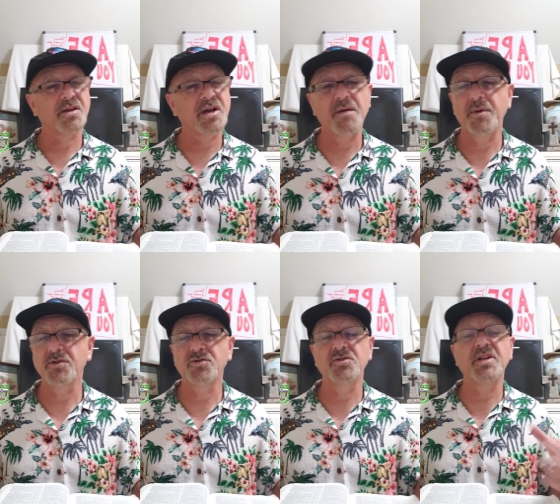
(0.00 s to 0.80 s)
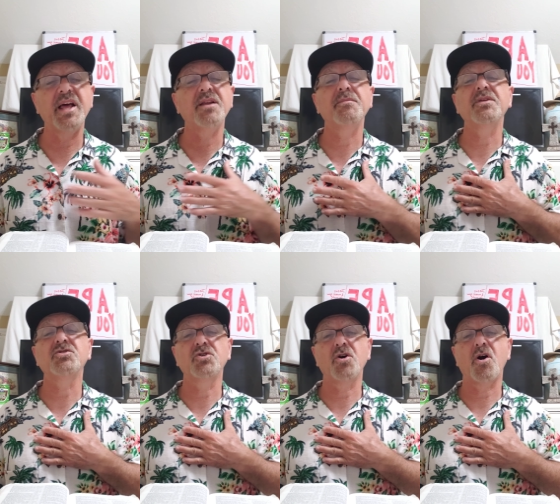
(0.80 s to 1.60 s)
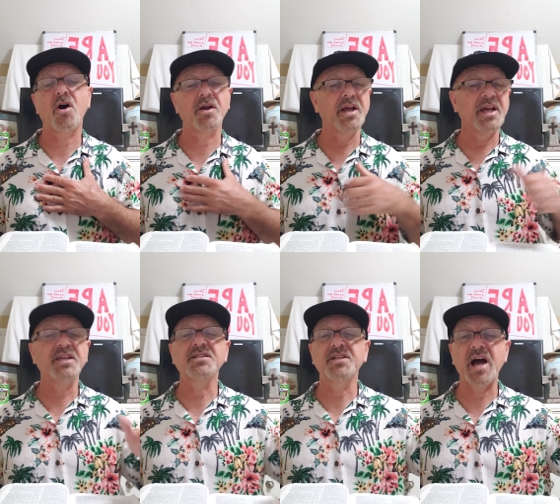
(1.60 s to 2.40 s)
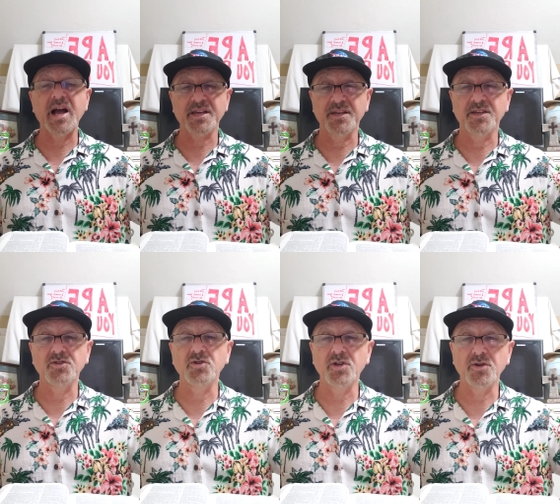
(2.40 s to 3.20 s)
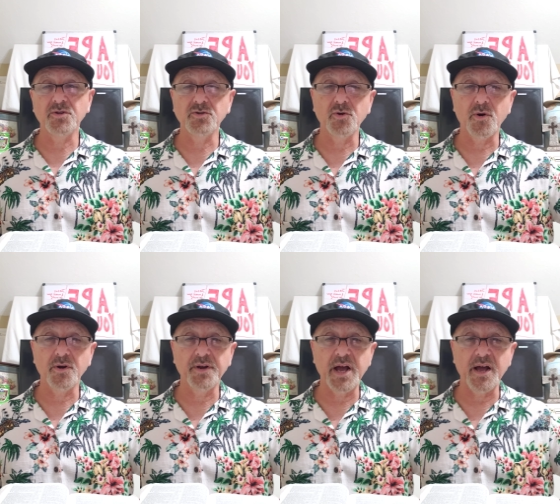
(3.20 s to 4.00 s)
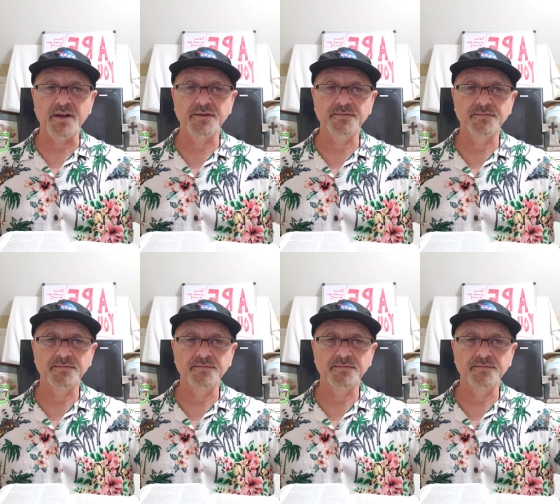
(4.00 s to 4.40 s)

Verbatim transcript: Come unto you. Let him into your heart. He's knocking. Can you hear the door knock?